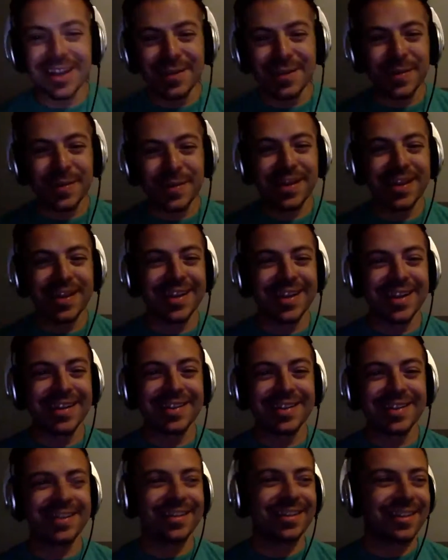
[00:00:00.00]
up
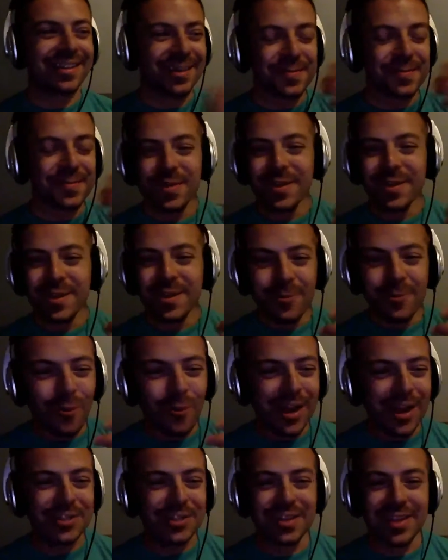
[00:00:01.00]
here, and you're
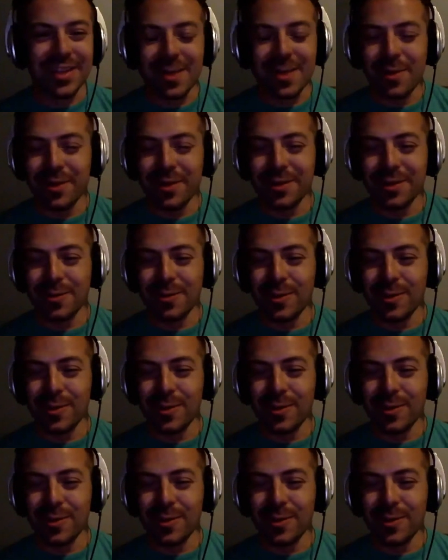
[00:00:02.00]
watching that while you're